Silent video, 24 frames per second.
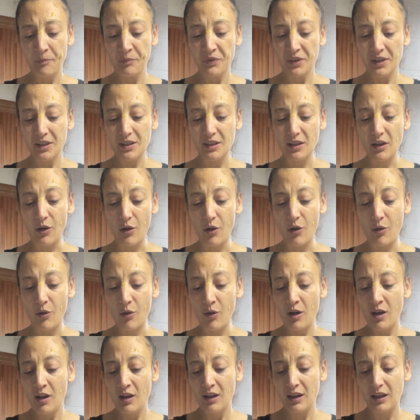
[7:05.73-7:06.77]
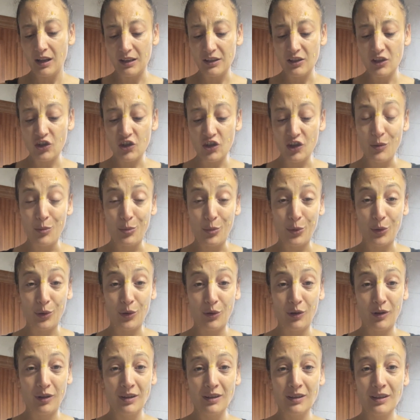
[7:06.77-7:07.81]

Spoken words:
So it's cheaper,